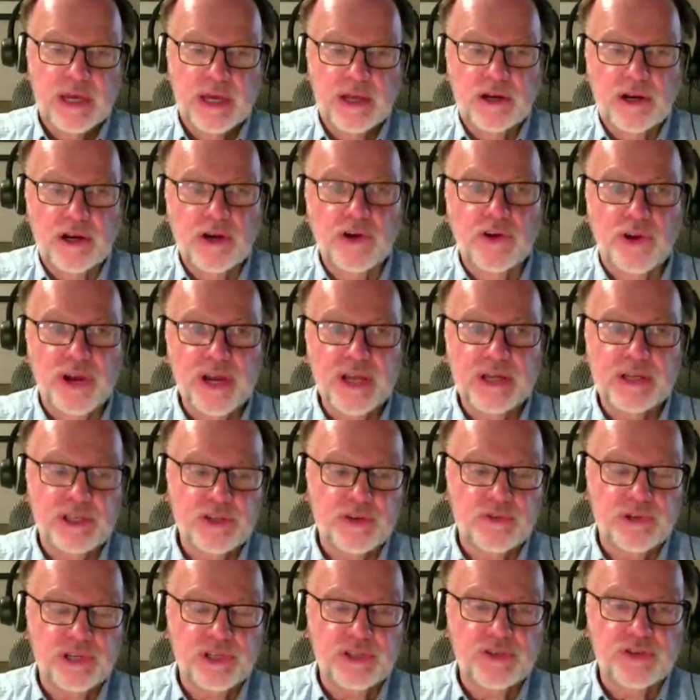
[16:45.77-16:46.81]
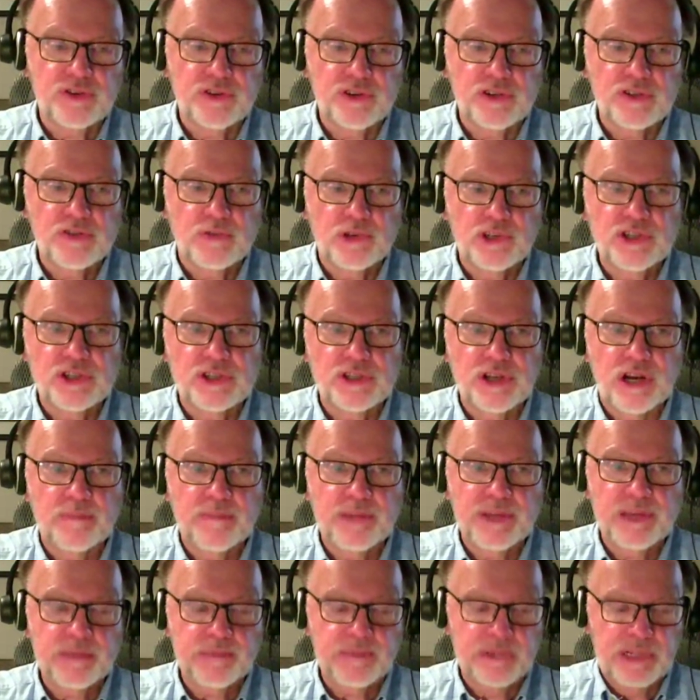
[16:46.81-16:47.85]
and our greatest resource, which is our
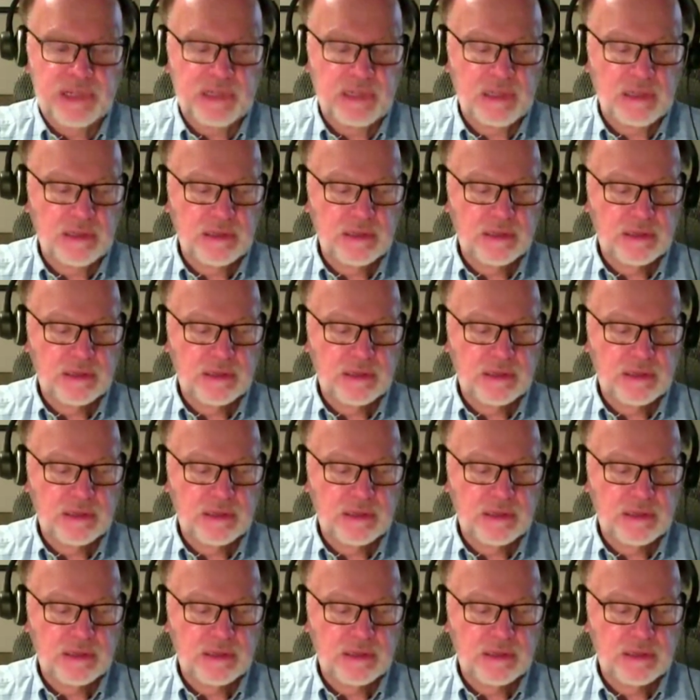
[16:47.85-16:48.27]
people.